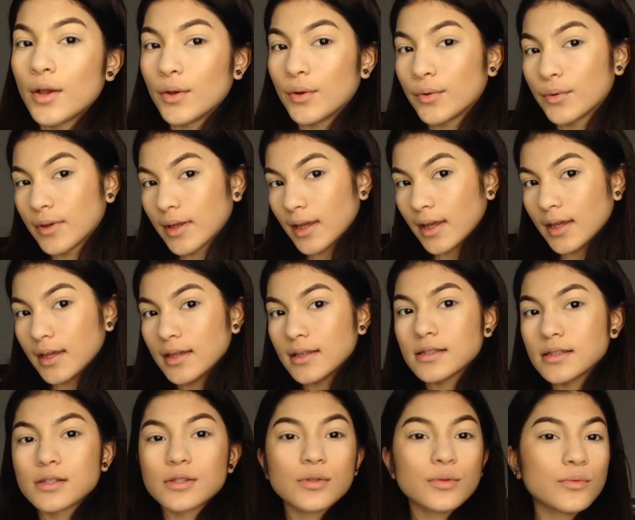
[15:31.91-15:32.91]

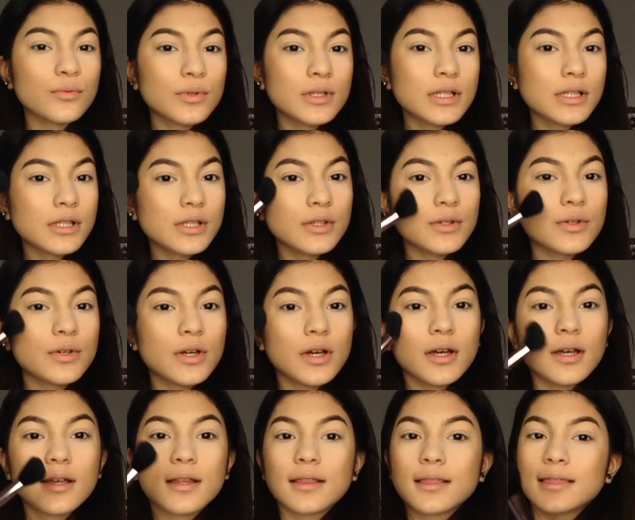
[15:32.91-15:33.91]
Okay, so once you
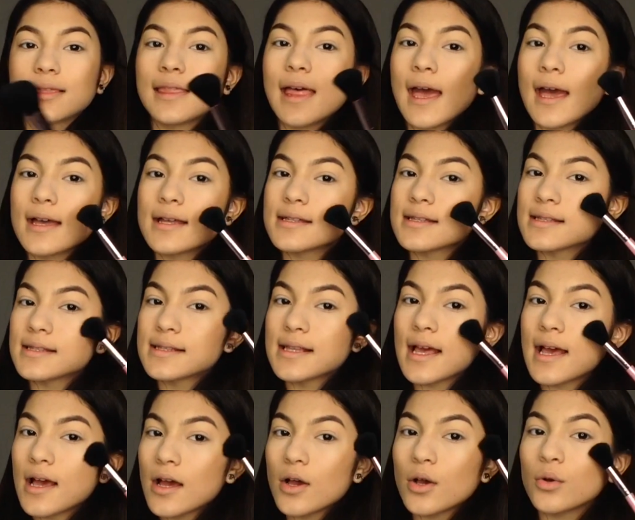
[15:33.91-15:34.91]
got that
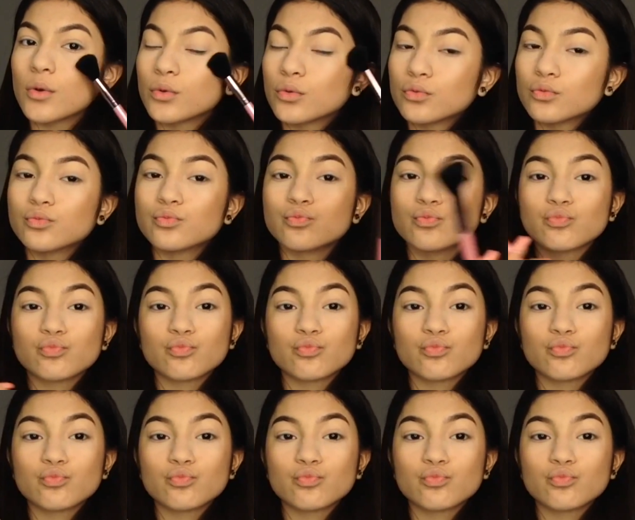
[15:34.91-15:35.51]
down,